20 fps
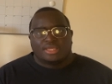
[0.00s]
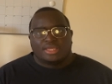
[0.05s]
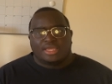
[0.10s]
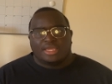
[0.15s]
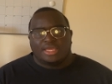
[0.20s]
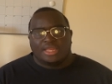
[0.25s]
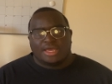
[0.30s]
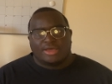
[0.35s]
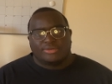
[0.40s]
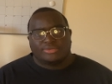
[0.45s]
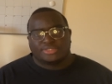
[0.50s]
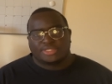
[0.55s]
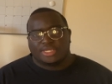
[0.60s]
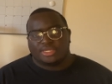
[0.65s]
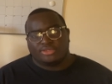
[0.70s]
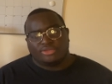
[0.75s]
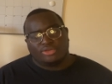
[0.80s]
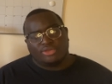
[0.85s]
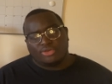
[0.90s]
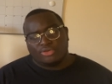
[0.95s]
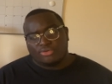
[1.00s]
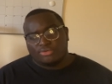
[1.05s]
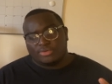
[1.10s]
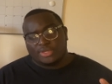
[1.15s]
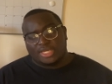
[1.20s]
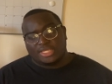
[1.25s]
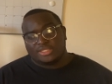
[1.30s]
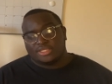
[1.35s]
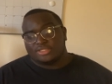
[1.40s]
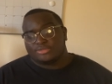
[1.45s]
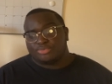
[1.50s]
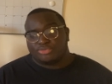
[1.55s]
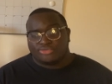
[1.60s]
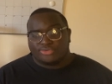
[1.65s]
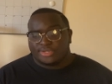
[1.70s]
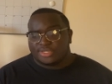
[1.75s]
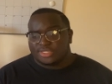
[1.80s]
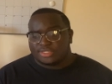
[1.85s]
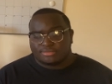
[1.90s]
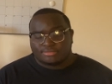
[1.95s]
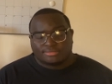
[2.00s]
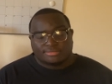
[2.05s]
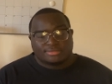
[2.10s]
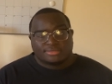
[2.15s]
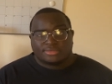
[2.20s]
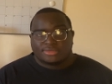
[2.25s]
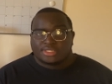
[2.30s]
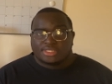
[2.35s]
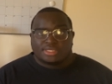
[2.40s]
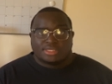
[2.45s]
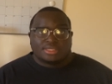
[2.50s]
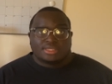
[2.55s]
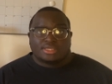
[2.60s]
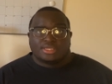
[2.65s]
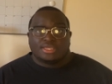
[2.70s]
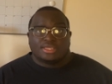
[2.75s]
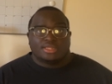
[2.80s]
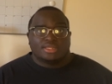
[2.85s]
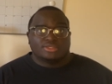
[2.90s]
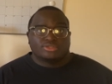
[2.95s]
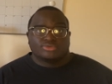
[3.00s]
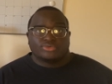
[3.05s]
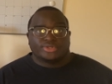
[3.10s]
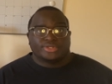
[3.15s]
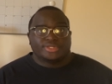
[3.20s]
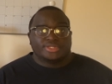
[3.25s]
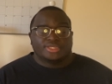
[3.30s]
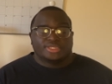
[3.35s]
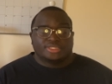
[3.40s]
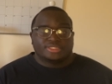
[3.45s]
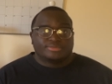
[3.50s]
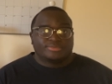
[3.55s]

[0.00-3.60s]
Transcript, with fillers: And I was like, you know, at this point, it is what it is.